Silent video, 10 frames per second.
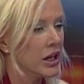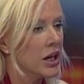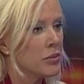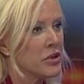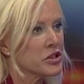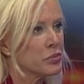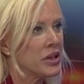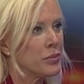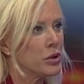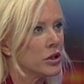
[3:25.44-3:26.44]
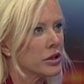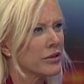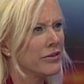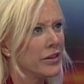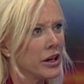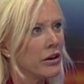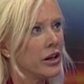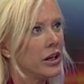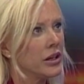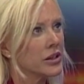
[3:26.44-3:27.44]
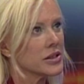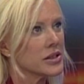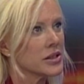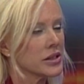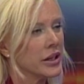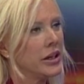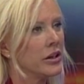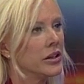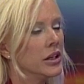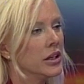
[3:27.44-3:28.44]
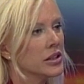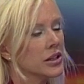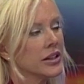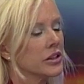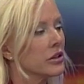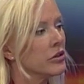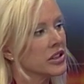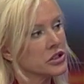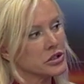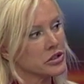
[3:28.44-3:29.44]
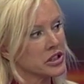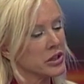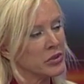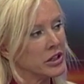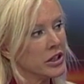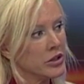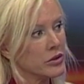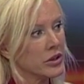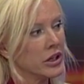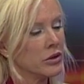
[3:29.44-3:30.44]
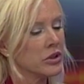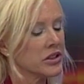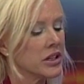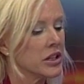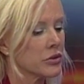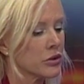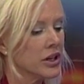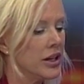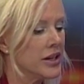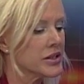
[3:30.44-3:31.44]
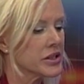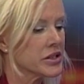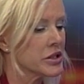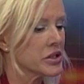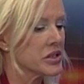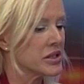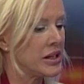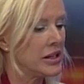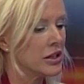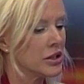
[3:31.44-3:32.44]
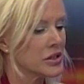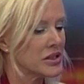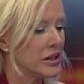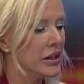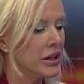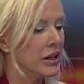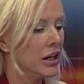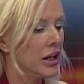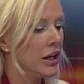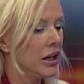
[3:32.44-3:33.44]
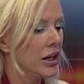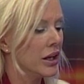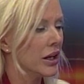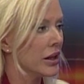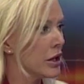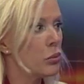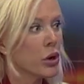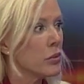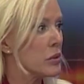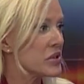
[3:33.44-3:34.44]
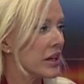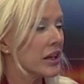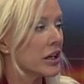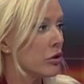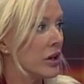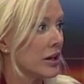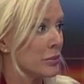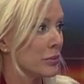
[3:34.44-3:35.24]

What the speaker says: Most people are very scared to let their own insurance company know, and what they don't realize is there's a state law saying their premiums can't go up.